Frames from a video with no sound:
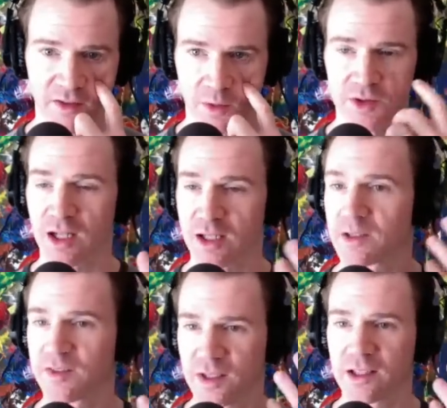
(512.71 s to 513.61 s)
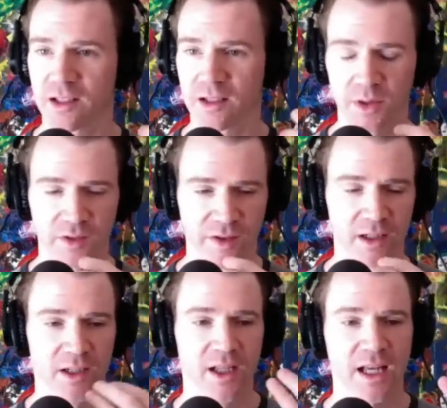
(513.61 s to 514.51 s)
We're talking about selling our books
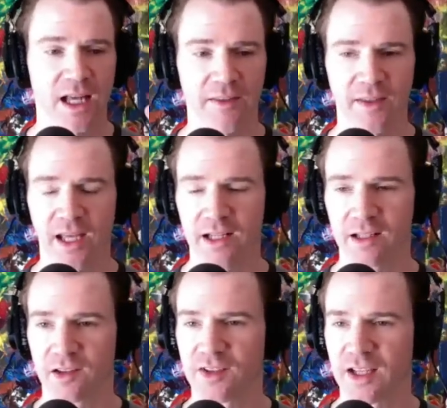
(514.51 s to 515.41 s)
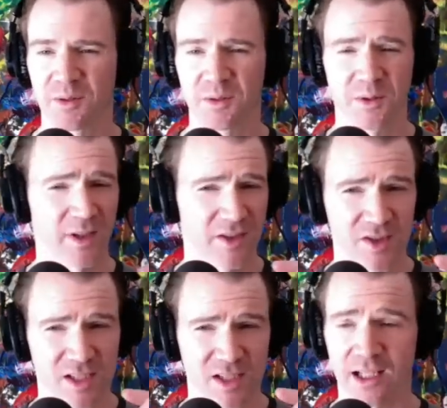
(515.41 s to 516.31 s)
there. And then the second one was like
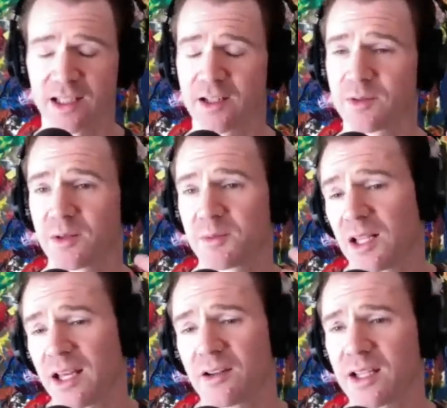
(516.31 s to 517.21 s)
just slightly, and it was like, well,